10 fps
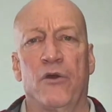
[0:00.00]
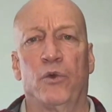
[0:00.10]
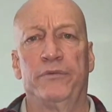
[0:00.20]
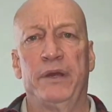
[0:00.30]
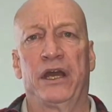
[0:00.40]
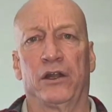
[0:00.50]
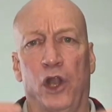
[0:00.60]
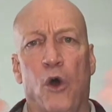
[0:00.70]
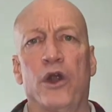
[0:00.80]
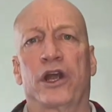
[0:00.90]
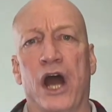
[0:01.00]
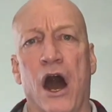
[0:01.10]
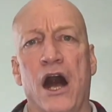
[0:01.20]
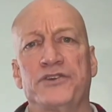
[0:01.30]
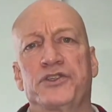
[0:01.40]
it would be a lower
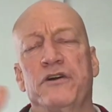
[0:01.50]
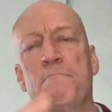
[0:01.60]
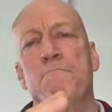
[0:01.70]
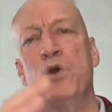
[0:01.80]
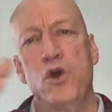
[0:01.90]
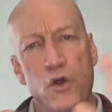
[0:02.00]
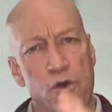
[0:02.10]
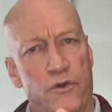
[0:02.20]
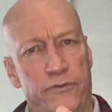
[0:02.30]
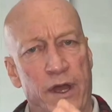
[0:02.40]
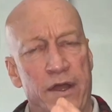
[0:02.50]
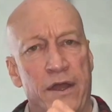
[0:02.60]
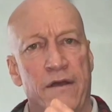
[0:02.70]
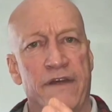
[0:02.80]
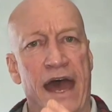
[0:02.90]
cost to move
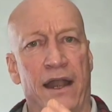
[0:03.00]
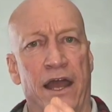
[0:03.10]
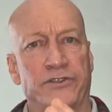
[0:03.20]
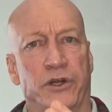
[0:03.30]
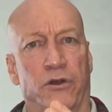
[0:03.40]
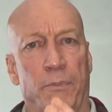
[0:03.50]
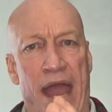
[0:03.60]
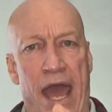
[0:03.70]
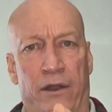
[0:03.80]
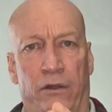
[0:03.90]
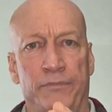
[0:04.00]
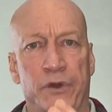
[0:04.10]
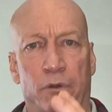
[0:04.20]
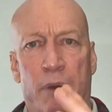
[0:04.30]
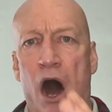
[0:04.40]
that electrical
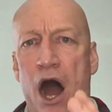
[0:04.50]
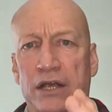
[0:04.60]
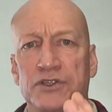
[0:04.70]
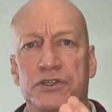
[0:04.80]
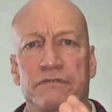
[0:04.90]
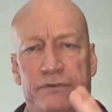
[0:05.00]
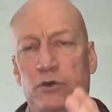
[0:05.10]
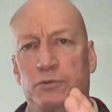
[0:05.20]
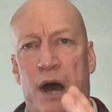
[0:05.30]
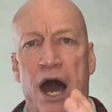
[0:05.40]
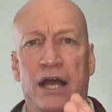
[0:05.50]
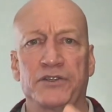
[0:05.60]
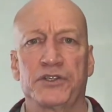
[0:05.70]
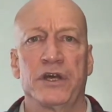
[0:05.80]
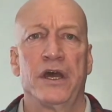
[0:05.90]
panel or fuse
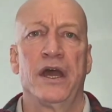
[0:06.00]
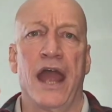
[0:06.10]
box,